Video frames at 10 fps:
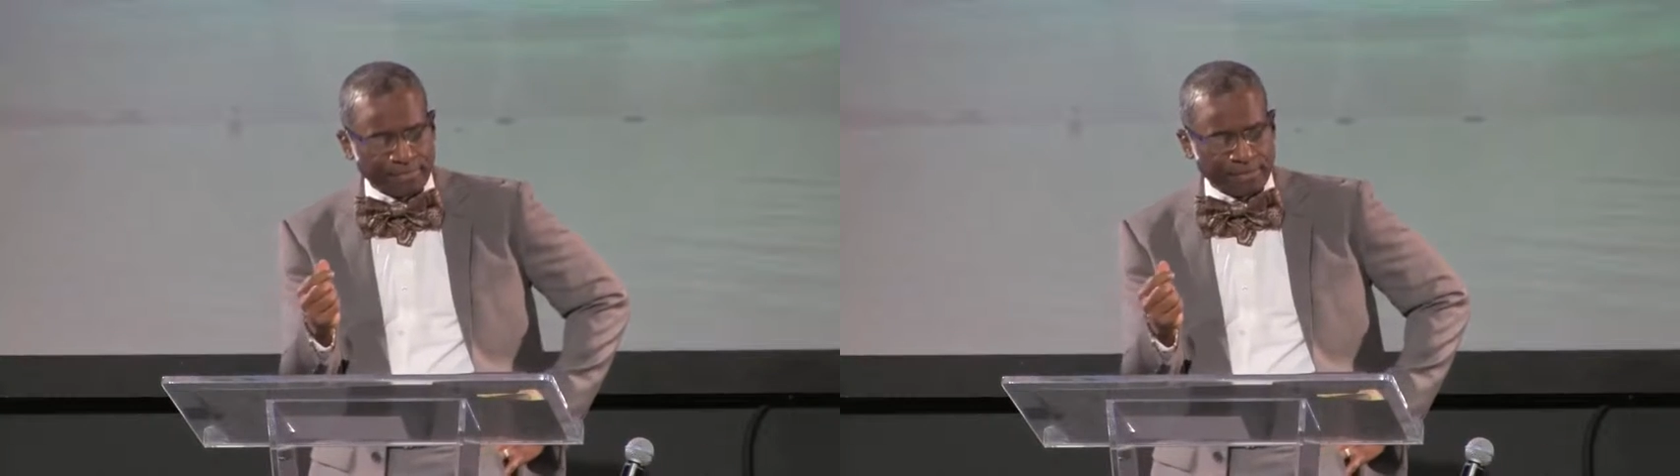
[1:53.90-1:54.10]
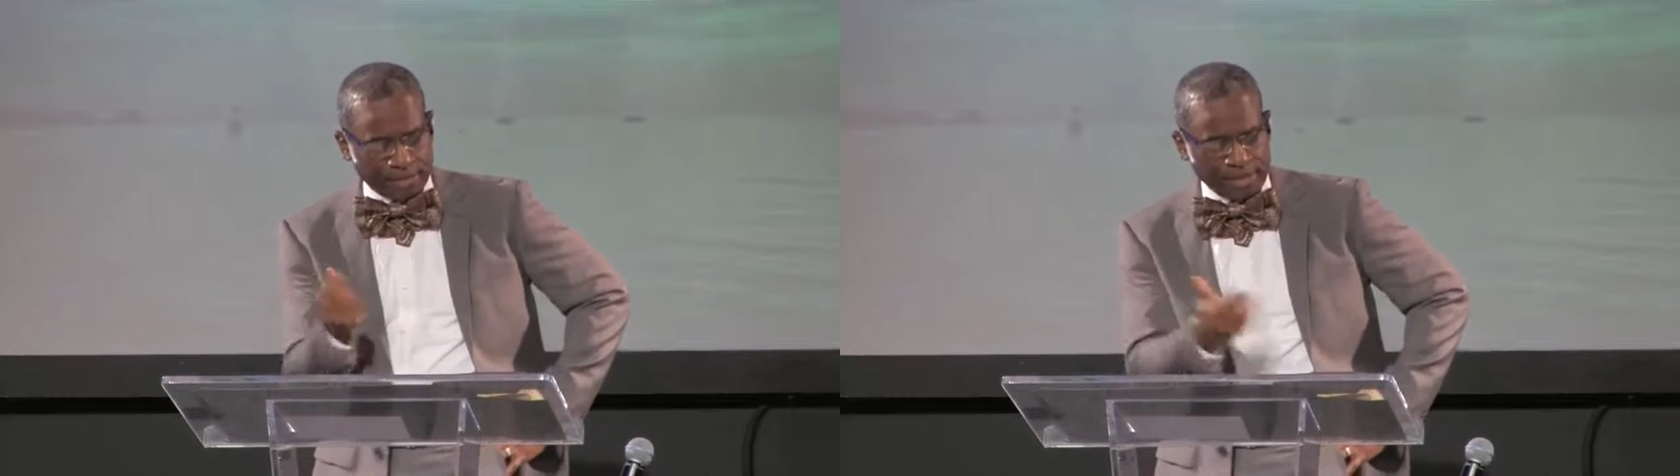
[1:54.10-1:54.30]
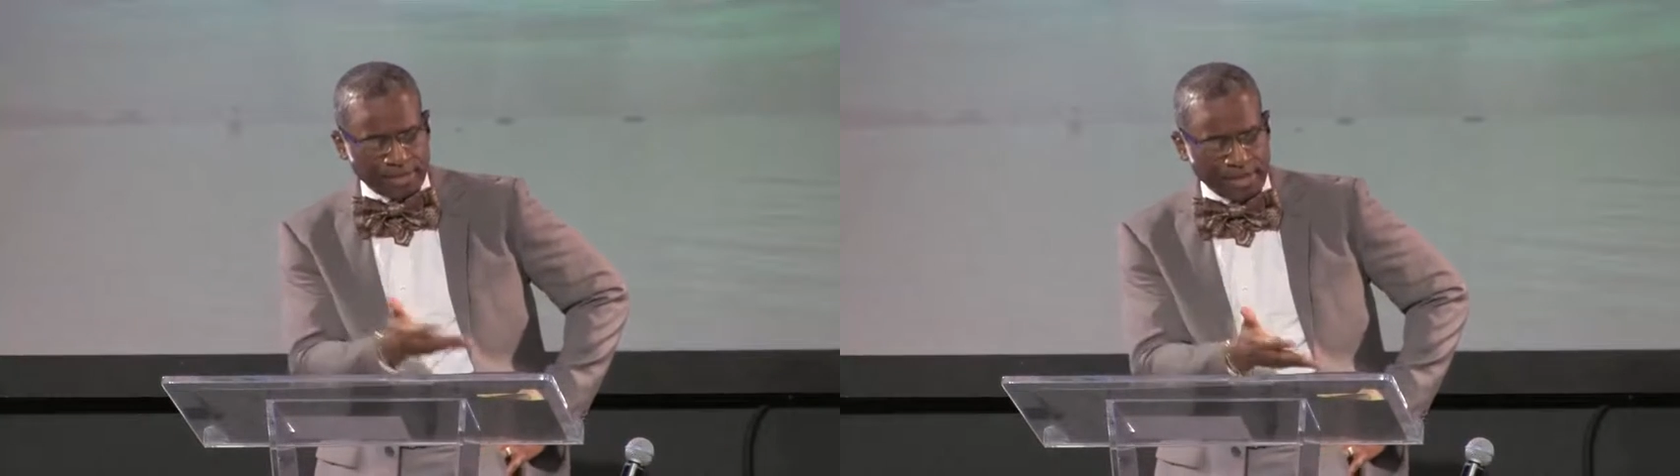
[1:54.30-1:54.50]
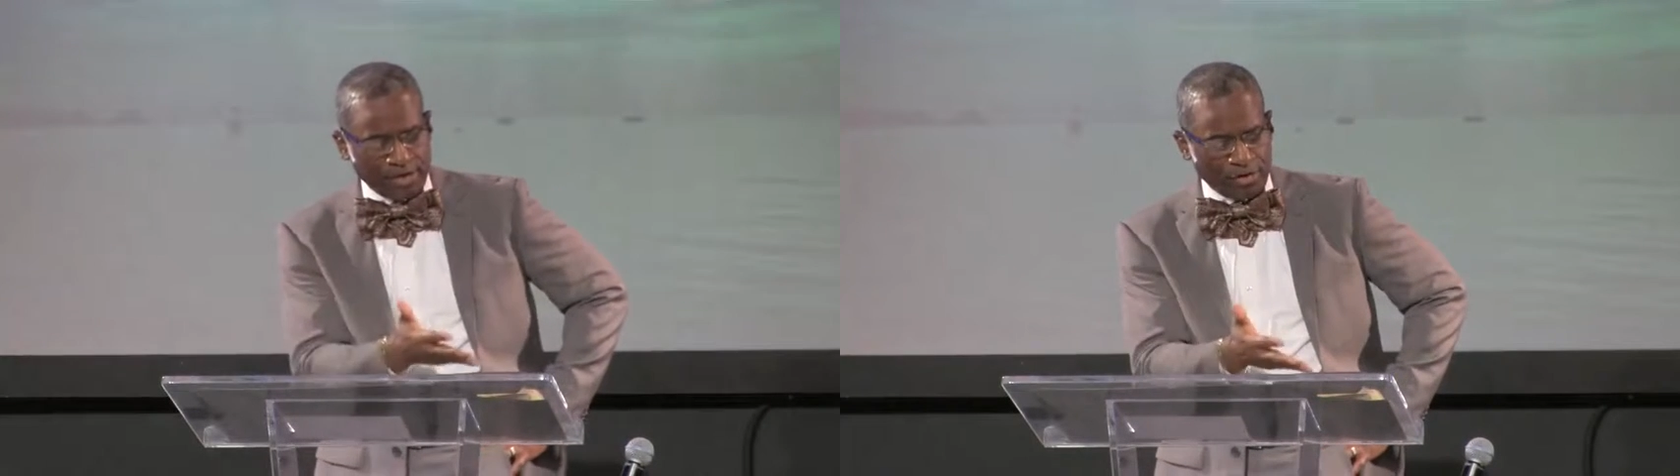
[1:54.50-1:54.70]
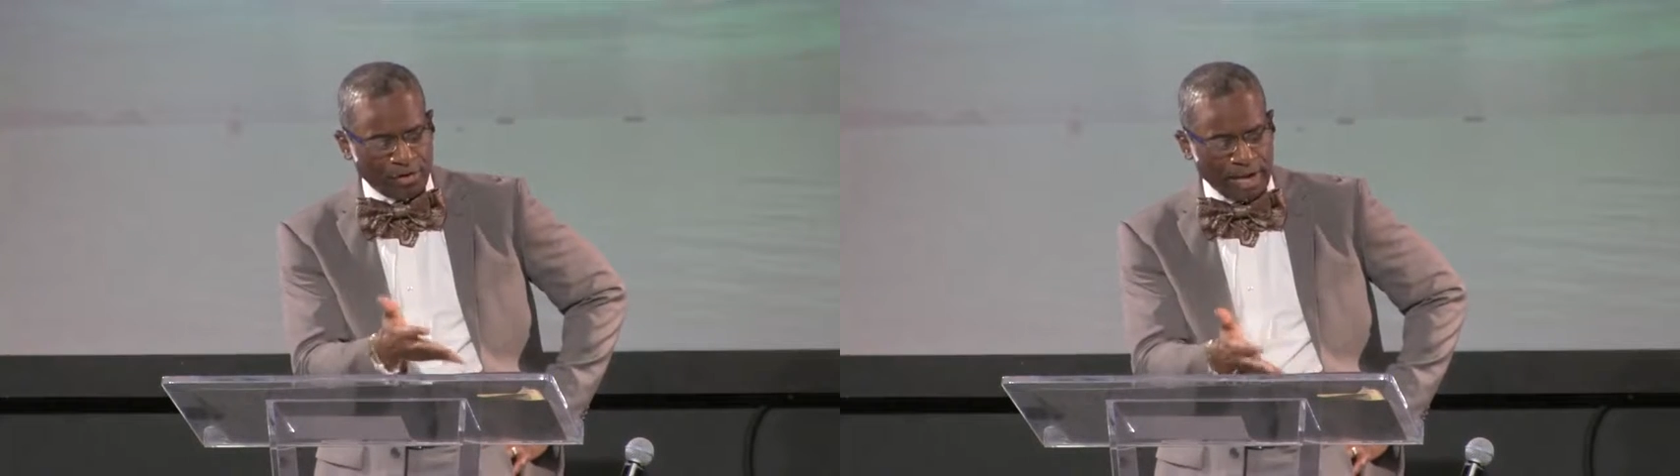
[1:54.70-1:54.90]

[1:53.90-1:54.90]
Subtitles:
It says, let your